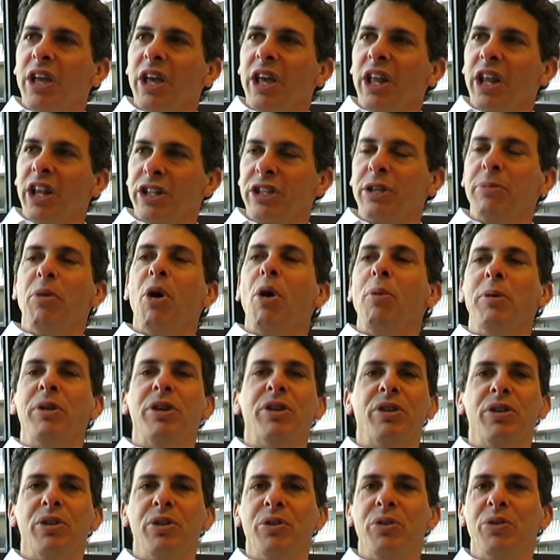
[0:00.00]
it is a
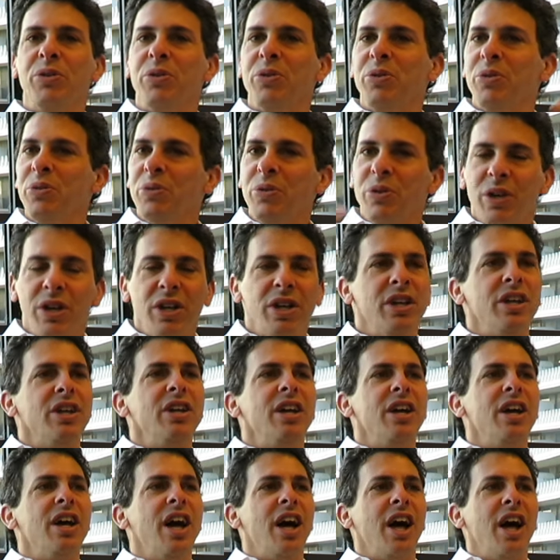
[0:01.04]
moment to,
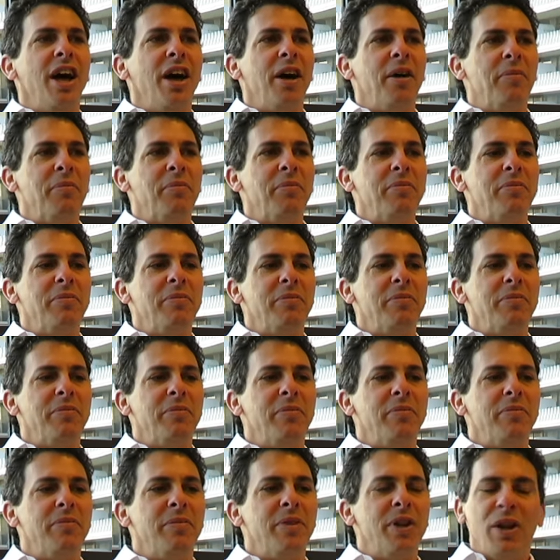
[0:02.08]
um,
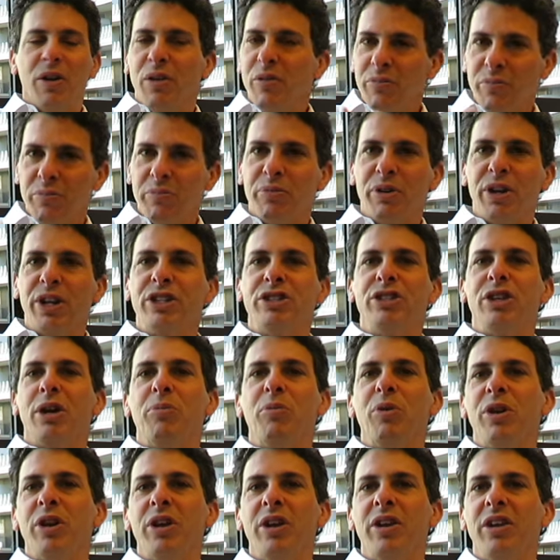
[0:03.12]
you know, bring
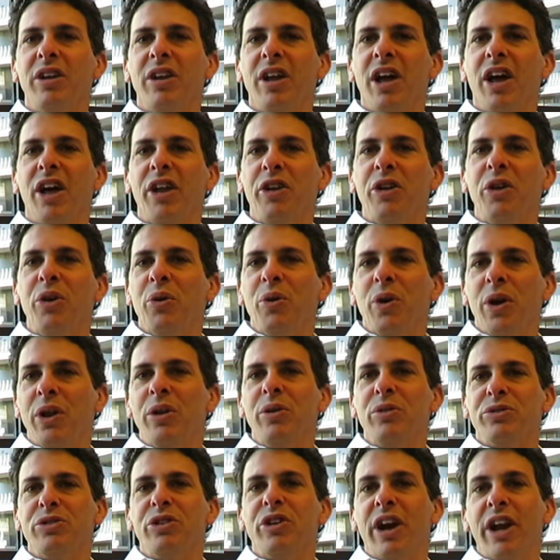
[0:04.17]
someone uh, new in
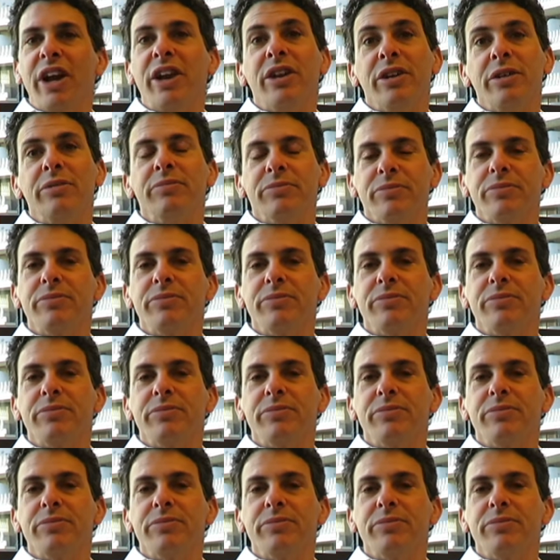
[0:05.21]
who's great.